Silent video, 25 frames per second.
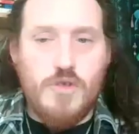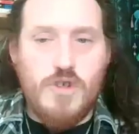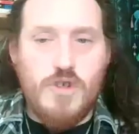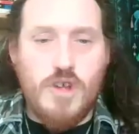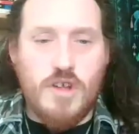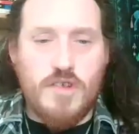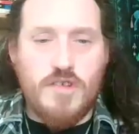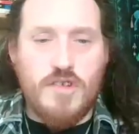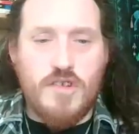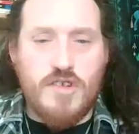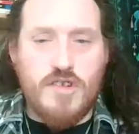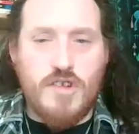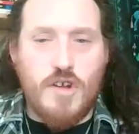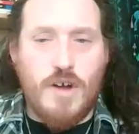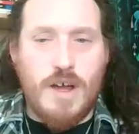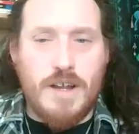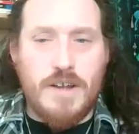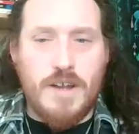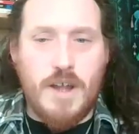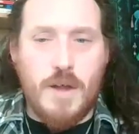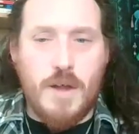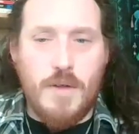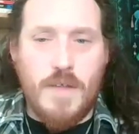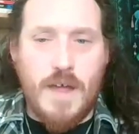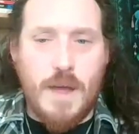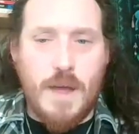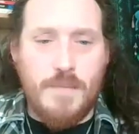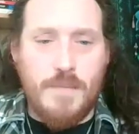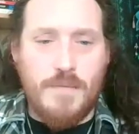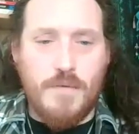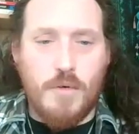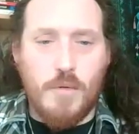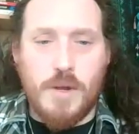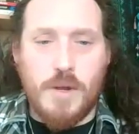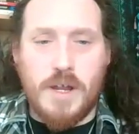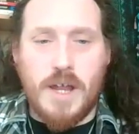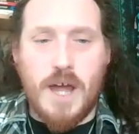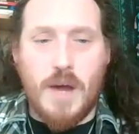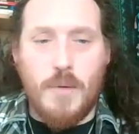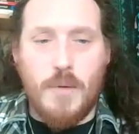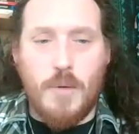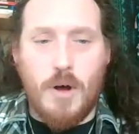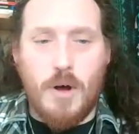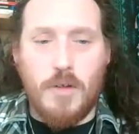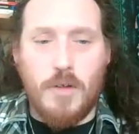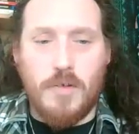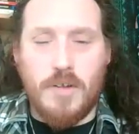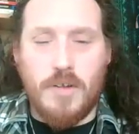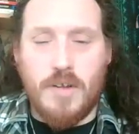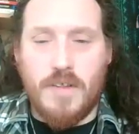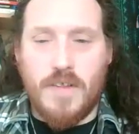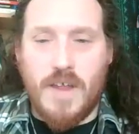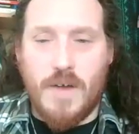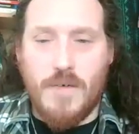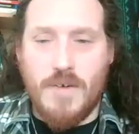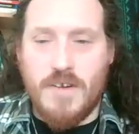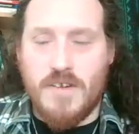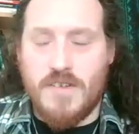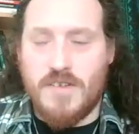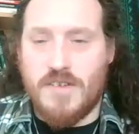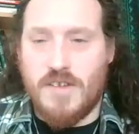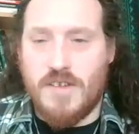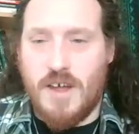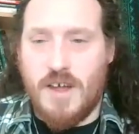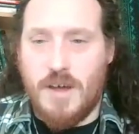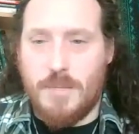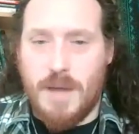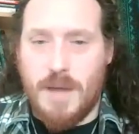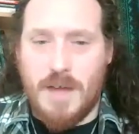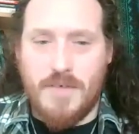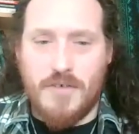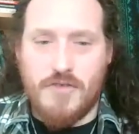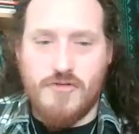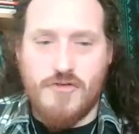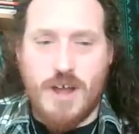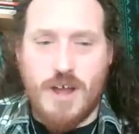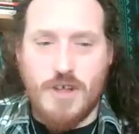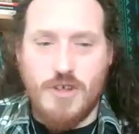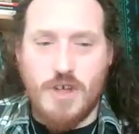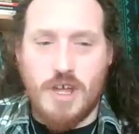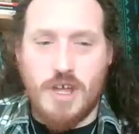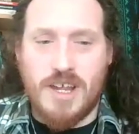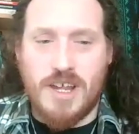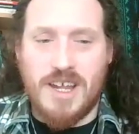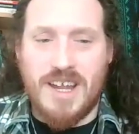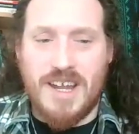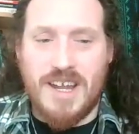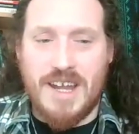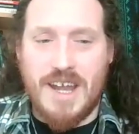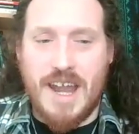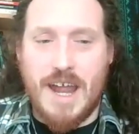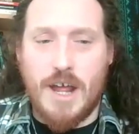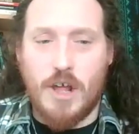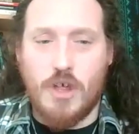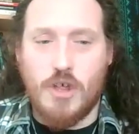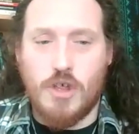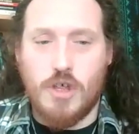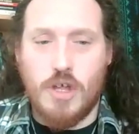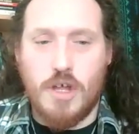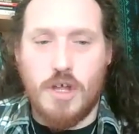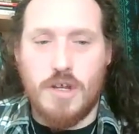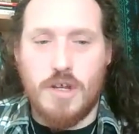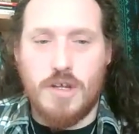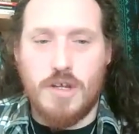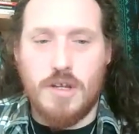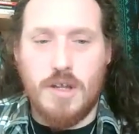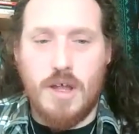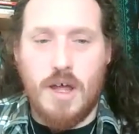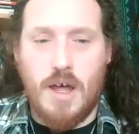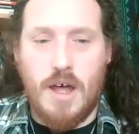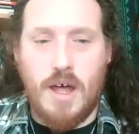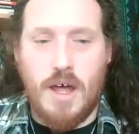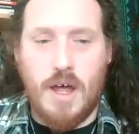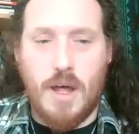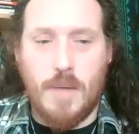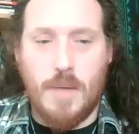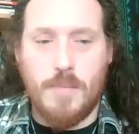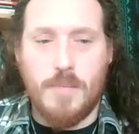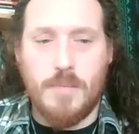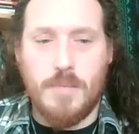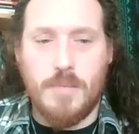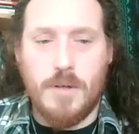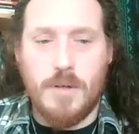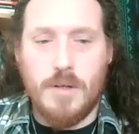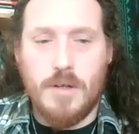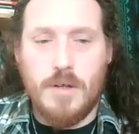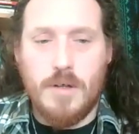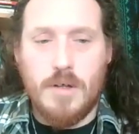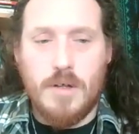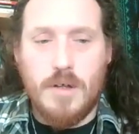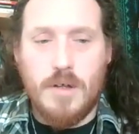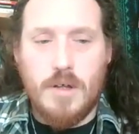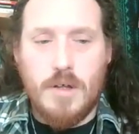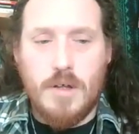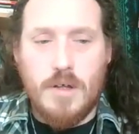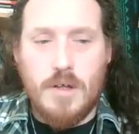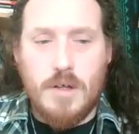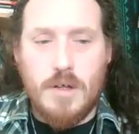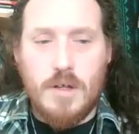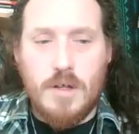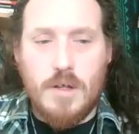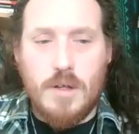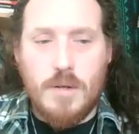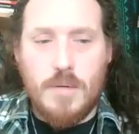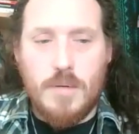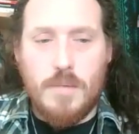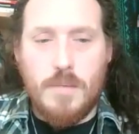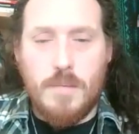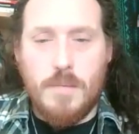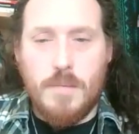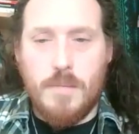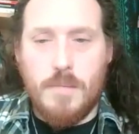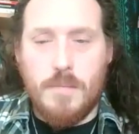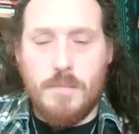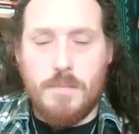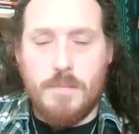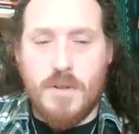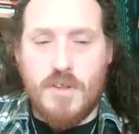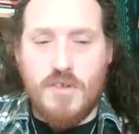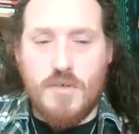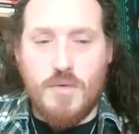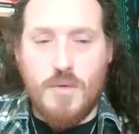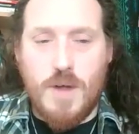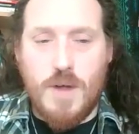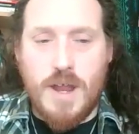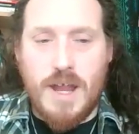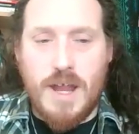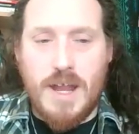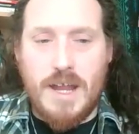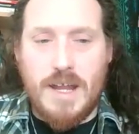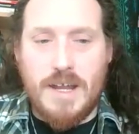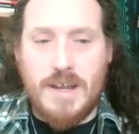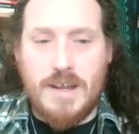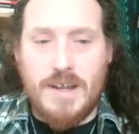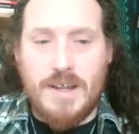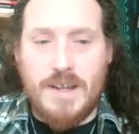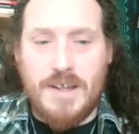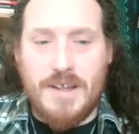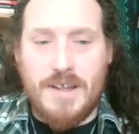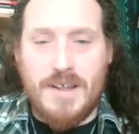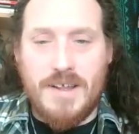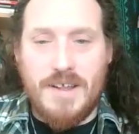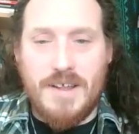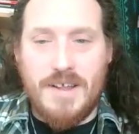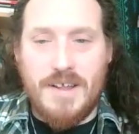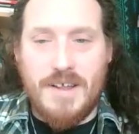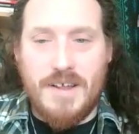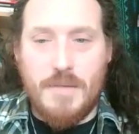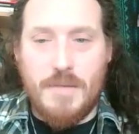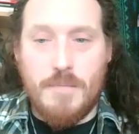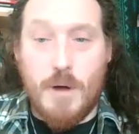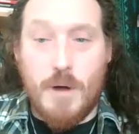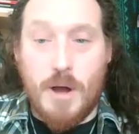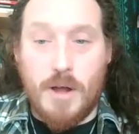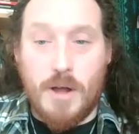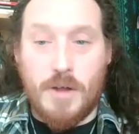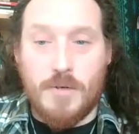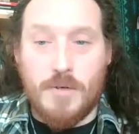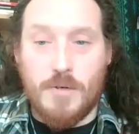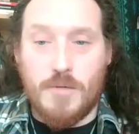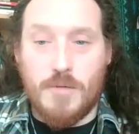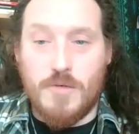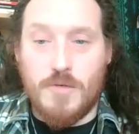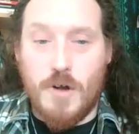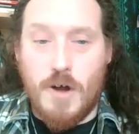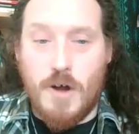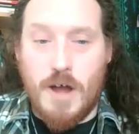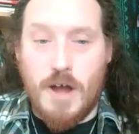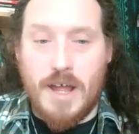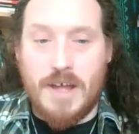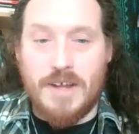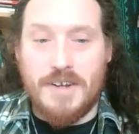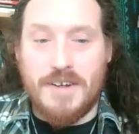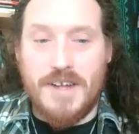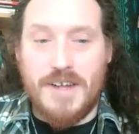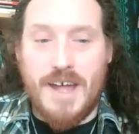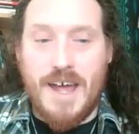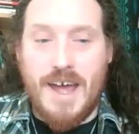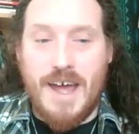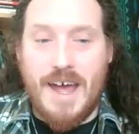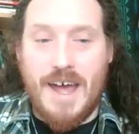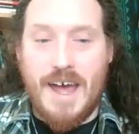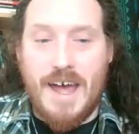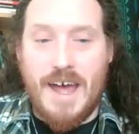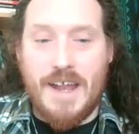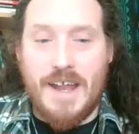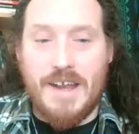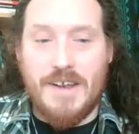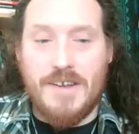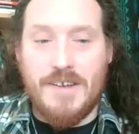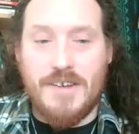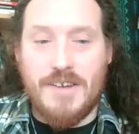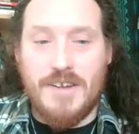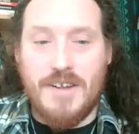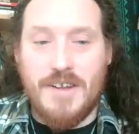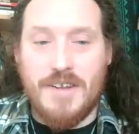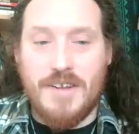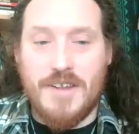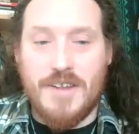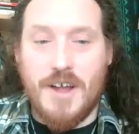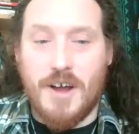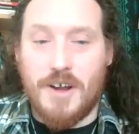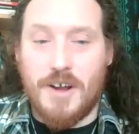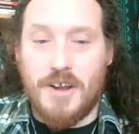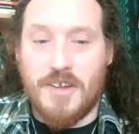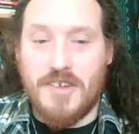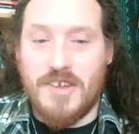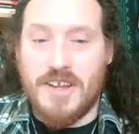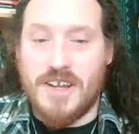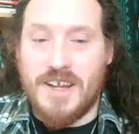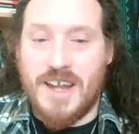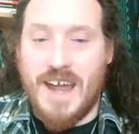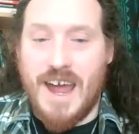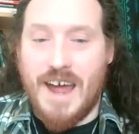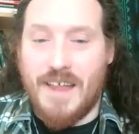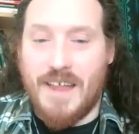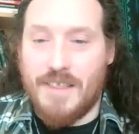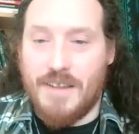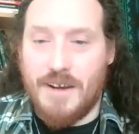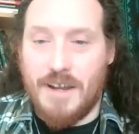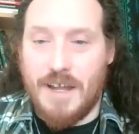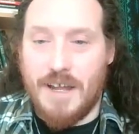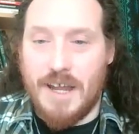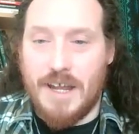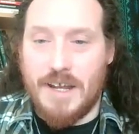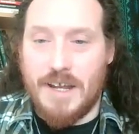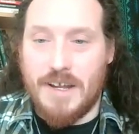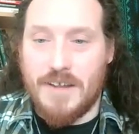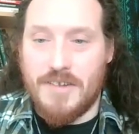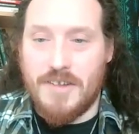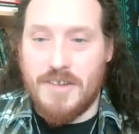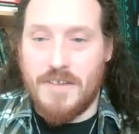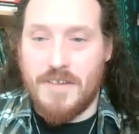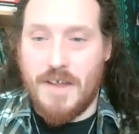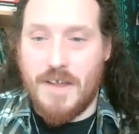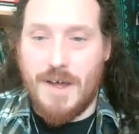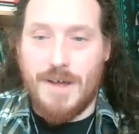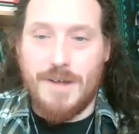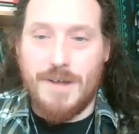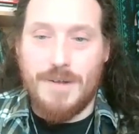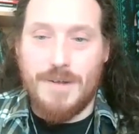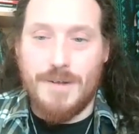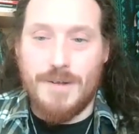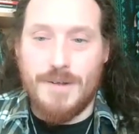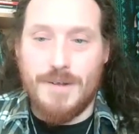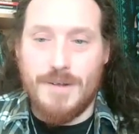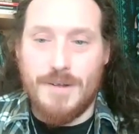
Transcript: just a side note there before we go on, there is a bit of a tragic connection um, between Michael Ryan and Douglas and Kathleen, isn't there?